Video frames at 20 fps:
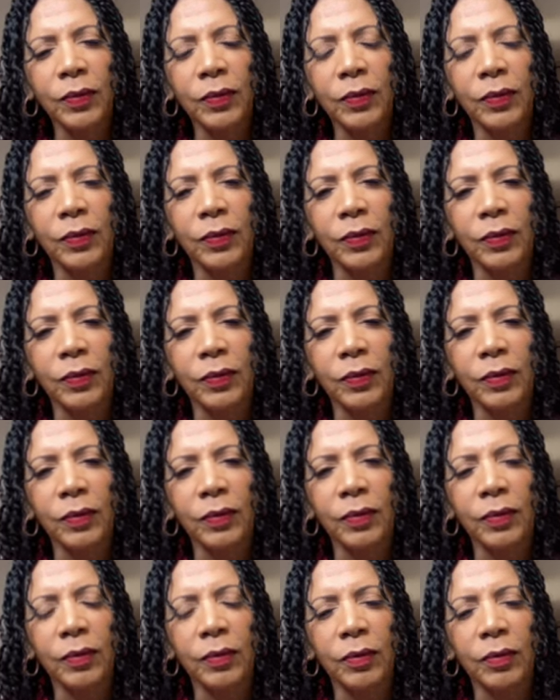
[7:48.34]

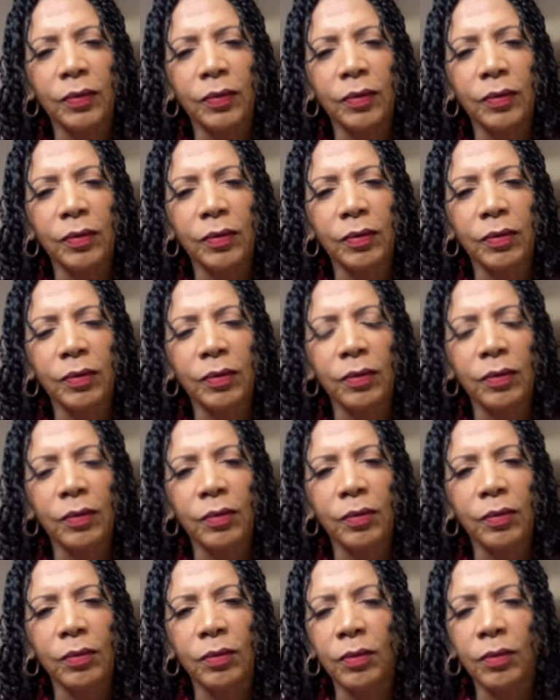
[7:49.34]

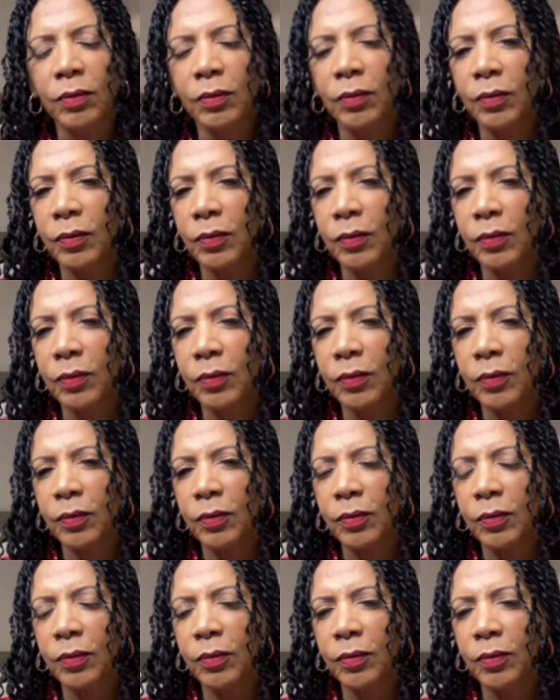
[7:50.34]

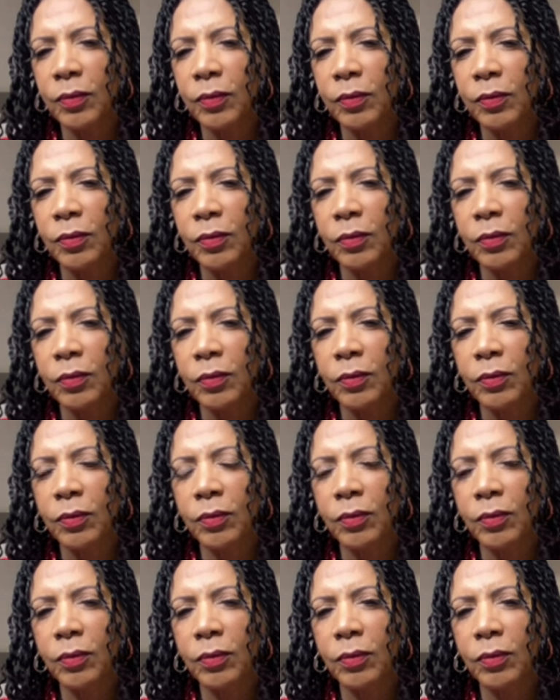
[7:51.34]

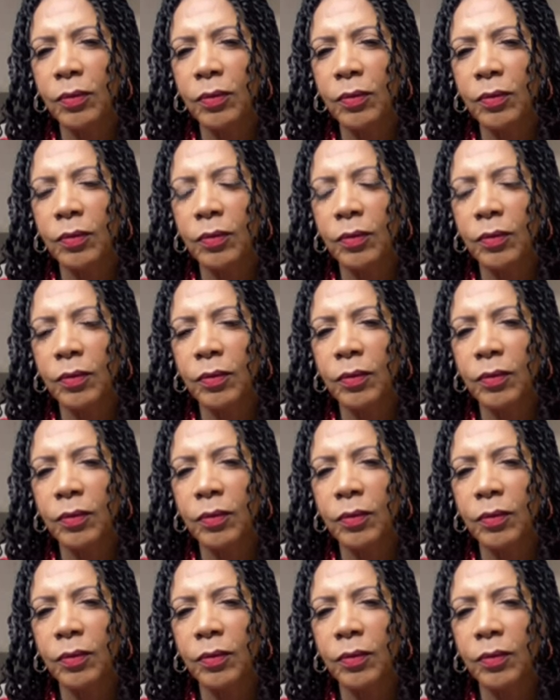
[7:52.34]

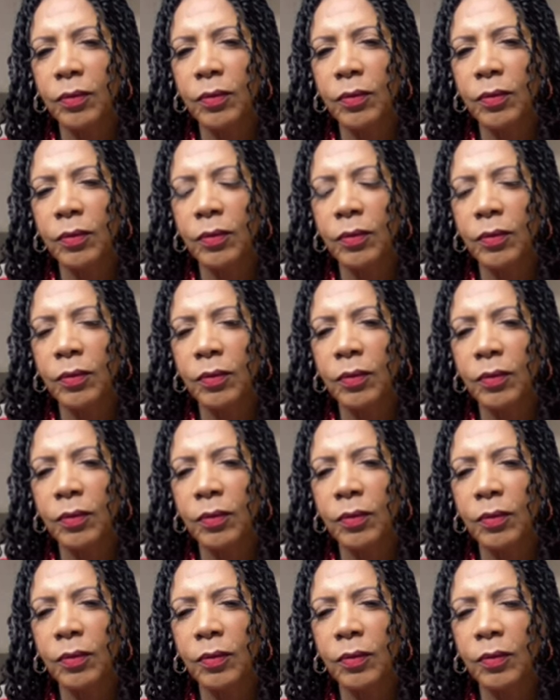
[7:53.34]

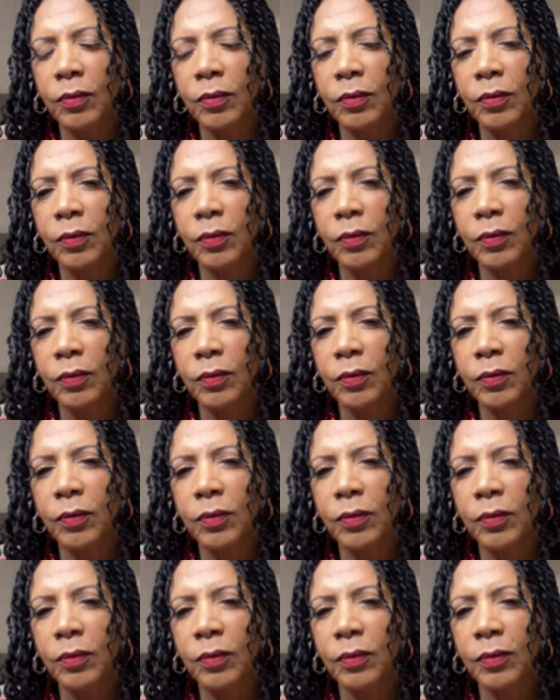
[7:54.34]

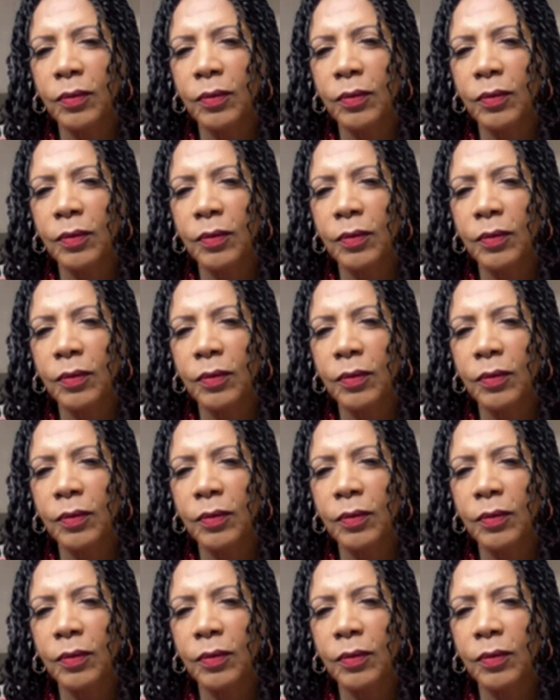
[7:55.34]
(silent)